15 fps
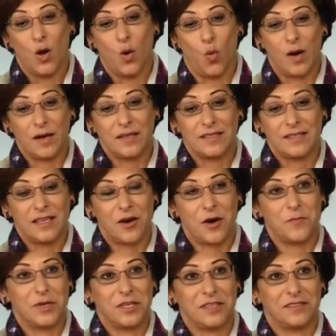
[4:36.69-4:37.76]
One is the
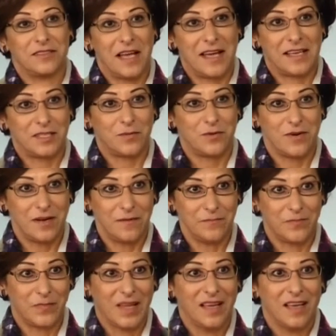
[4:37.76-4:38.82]
Armenian diaspora
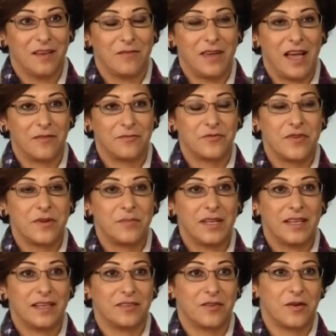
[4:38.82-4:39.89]
we have 3
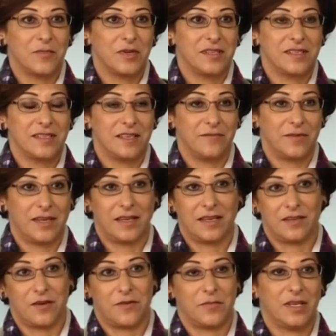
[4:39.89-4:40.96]
million Armenians living
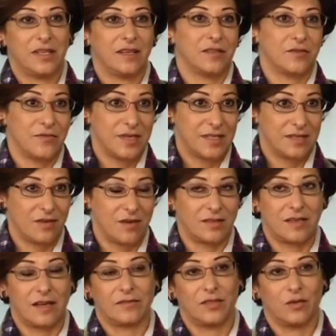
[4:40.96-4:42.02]
in Armenia, the rest
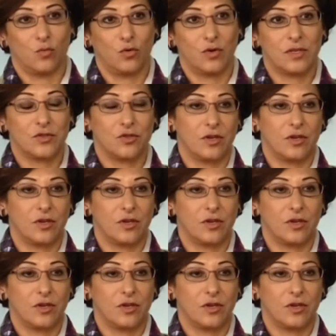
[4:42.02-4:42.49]
outside the world.